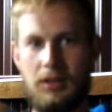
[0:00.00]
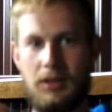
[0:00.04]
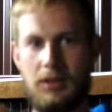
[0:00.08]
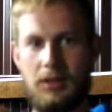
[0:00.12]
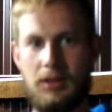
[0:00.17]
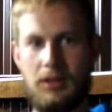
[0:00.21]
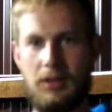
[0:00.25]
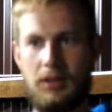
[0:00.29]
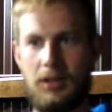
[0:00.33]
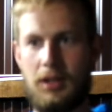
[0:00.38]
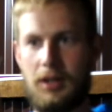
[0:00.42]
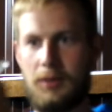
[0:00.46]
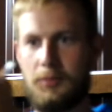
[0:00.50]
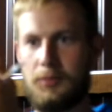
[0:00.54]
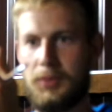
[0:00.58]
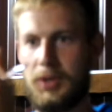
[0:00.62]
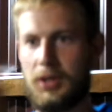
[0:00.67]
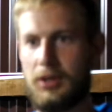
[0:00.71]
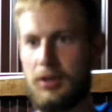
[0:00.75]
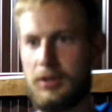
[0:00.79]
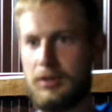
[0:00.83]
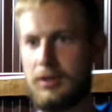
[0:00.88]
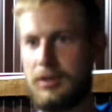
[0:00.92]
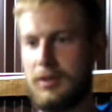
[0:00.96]
And
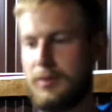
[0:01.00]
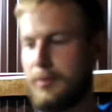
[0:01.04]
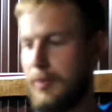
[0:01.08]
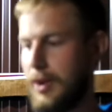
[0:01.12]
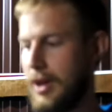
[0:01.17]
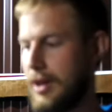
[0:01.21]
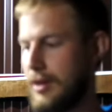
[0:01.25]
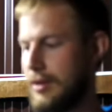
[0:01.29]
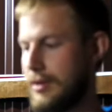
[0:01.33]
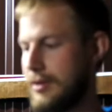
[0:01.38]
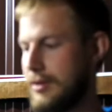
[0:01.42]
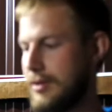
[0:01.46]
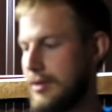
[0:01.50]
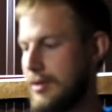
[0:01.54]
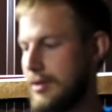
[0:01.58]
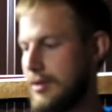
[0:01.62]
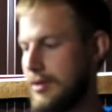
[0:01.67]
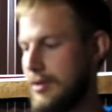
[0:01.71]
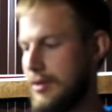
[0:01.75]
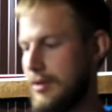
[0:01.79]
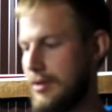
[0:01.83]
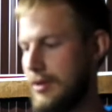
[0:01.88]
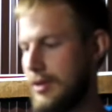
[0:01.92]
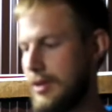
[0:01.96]
because it's balanced,
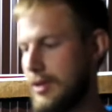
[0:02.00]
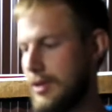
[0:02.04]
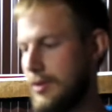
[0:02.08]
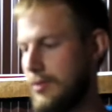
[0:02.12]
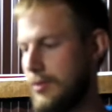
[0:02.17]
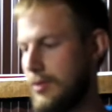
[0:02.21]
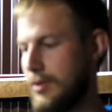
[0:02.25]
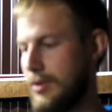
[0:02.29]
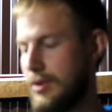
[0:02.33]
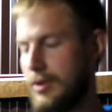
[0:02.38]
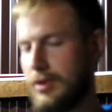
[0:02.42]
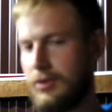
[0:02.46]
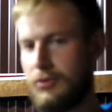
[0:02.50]
this one,